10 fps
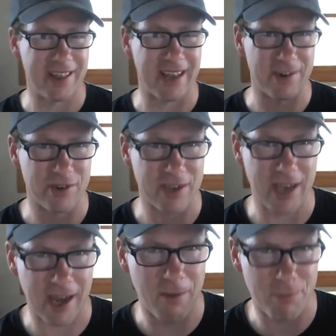that just to
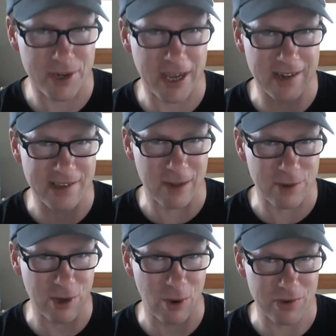kind of help protect South
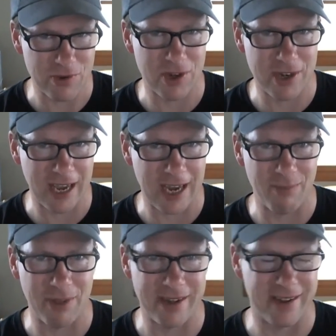Dakota's good
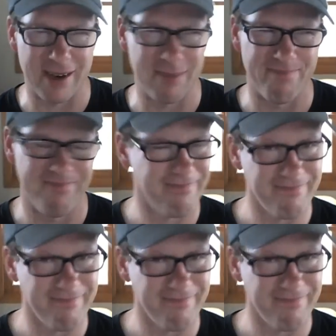name that um,